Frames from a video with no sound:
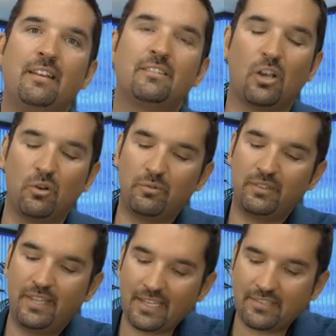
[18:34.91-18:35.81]
So
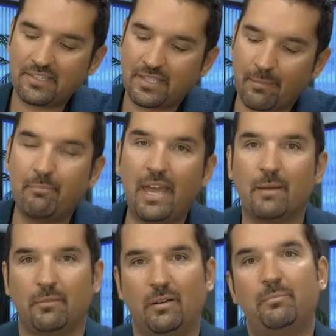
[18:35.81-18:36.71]
this is the
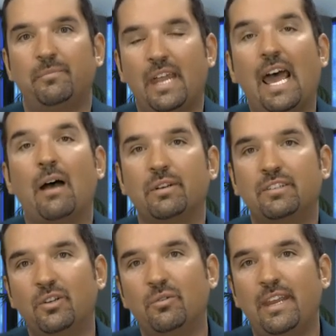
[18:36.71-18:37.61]
minimum that I would
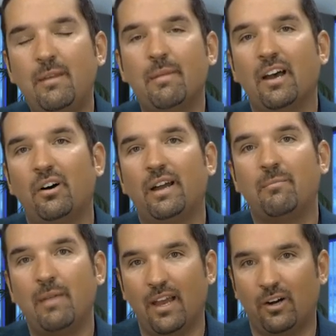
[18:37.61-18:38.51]
do, email
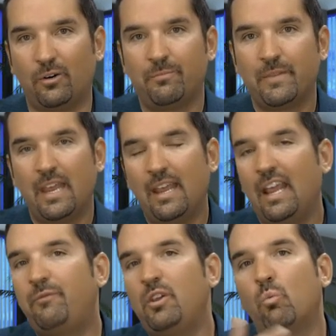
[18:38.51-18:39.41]
and mail.
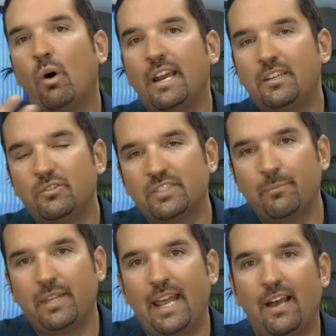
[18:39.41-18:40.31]
If you want to do
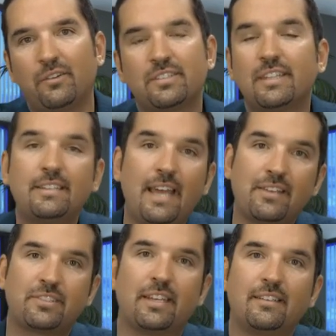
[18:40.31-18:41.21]
something else, then
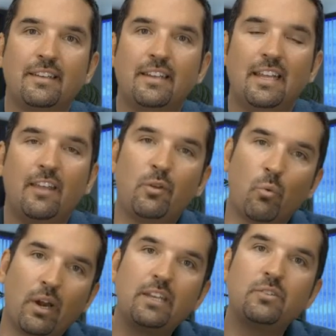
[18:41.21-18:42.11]
test it. If you
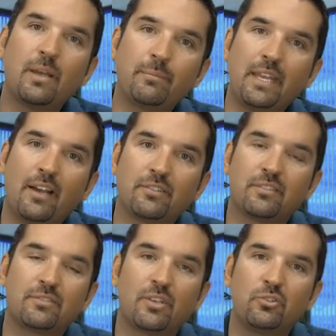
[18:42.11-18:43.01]
want to do something else
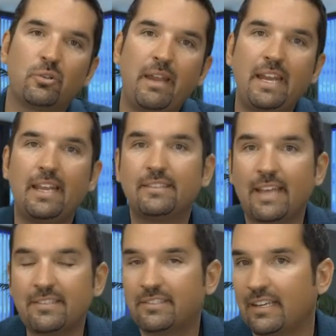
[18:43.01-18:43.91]
on social media,
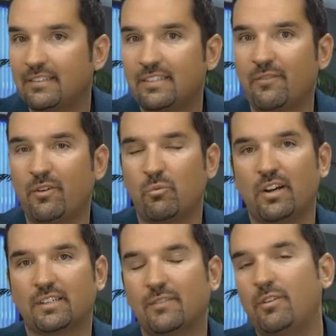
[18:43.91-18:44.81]
test it and see if it
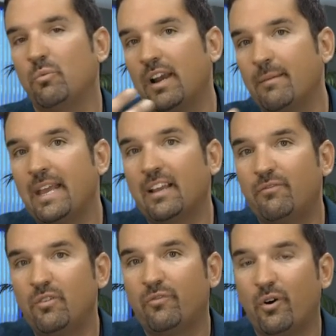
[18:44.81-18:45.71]
works. If you want to make a
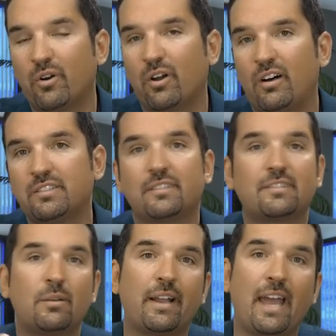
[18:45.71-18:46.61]
few phone calls to
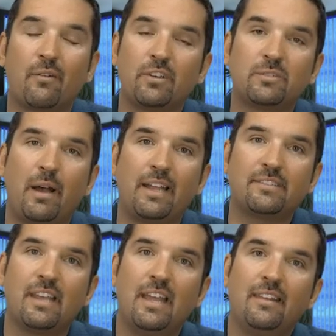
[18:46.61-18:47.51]
see what kind of
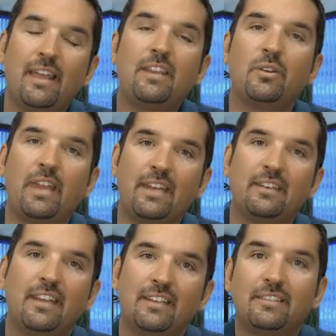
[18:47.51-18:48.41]
response that you
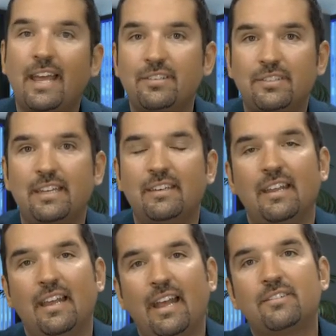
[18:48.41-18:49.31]
get, test it
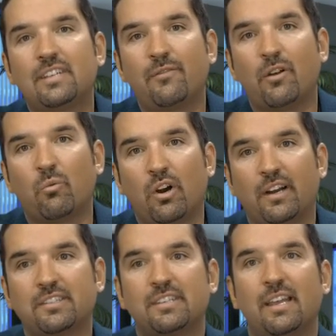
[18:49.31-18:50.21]
and see if it
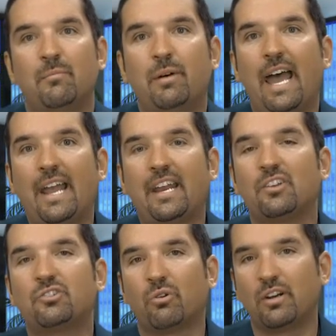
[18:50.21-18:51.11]
works. But I can
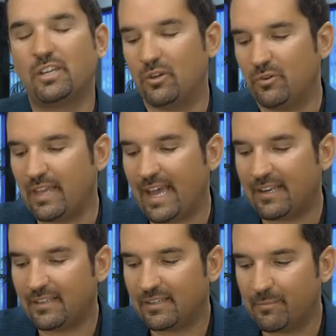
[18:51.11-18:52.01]
assure you
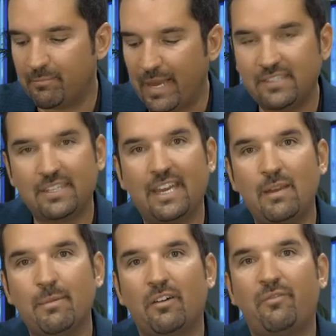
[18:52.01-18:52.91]
that the basic
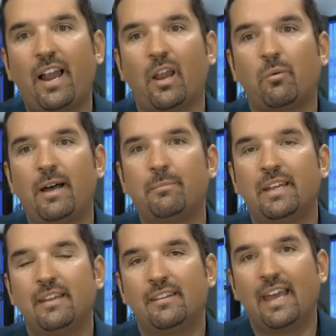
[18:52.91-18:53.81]
email follow-up,
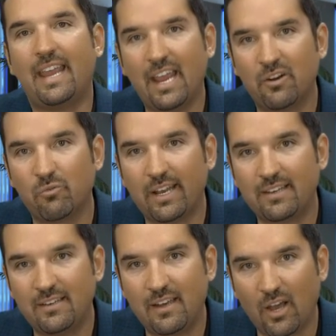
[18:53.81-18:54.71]
the
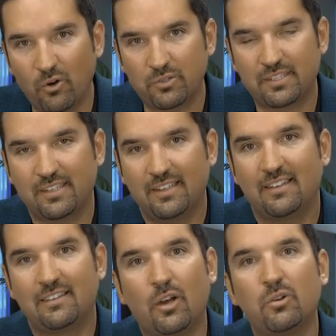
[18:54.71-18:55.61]
handwritten note,
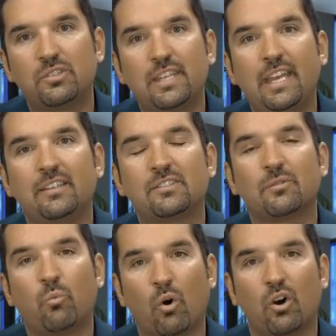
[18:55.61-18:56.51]
those things
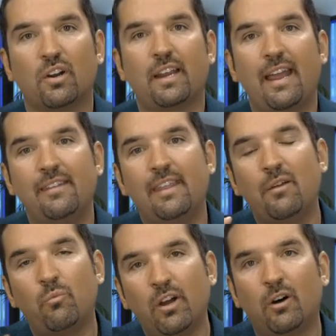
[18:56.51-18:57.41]
work, and
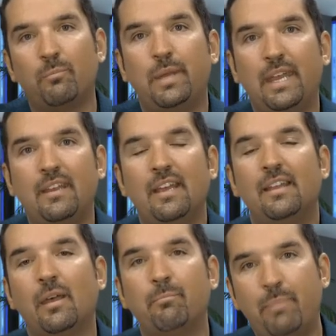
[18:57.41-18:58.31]
they will be
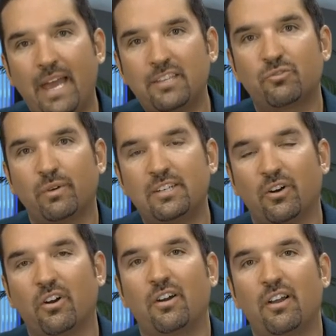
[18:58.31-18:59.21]
the best
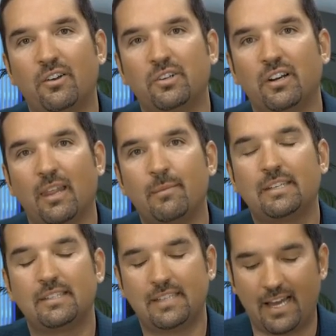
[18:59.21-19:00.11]
return on your
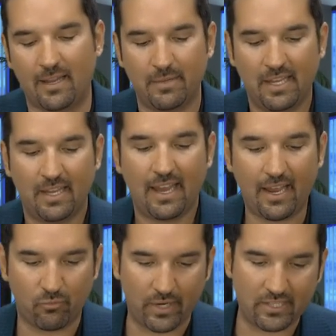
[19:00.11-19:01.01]
limited time
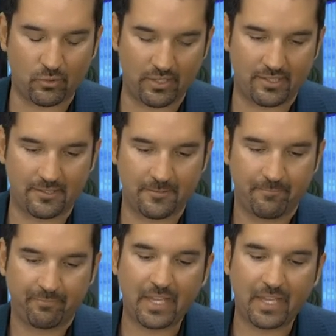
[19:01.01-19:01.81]
and resources.